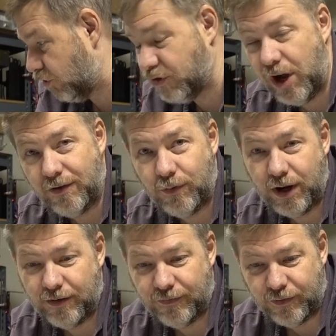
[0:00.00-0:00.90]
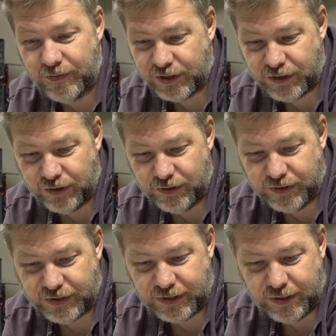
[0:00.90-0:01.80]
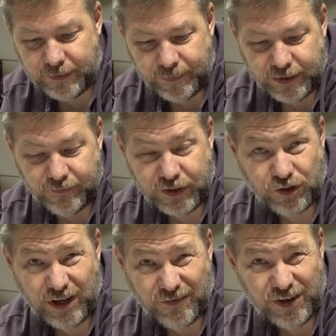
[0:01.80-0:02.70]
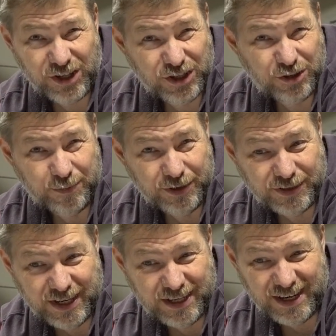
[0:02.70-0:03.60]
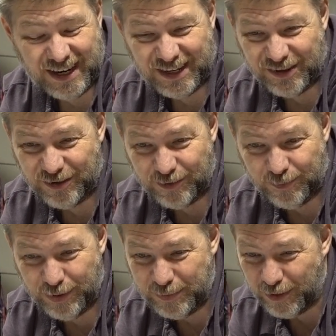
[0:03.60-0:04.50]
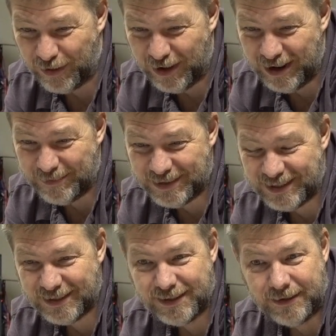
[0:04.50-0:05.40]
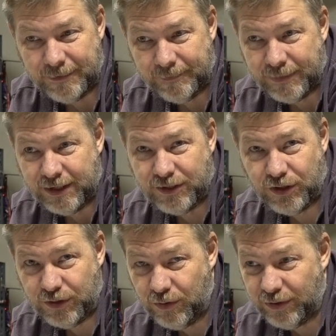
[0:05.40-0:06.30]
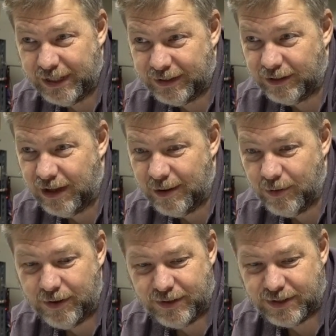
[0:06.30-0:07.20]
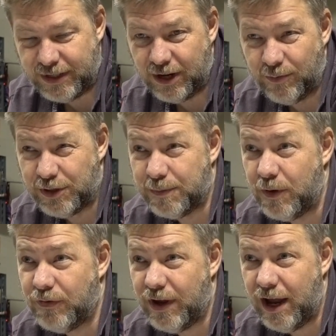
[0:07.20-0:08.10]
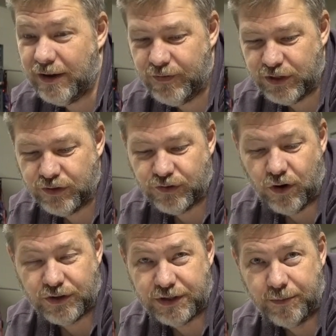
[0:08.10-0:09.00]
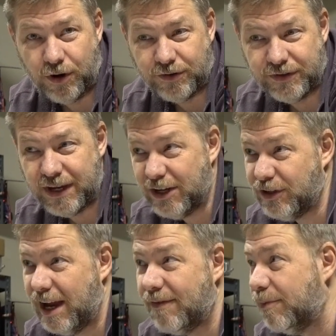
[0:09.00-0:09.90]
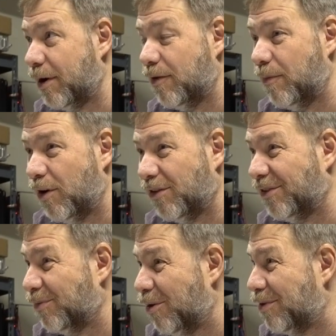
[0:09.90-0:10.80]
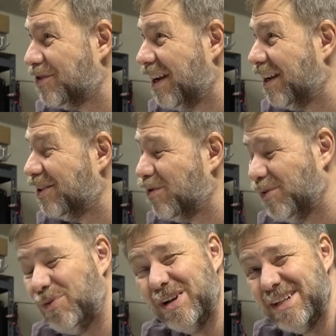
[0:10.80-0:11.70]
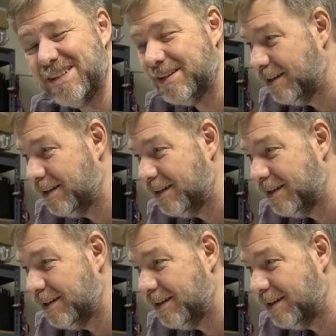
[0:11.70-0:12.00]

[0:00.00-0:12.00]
software for fixture definitions are built in and they're pre-programmed. So you only get the library that's there, which is mostly high-end fixtures. There are some Martins. I actually have a pair of Martin RoboScan 1220s.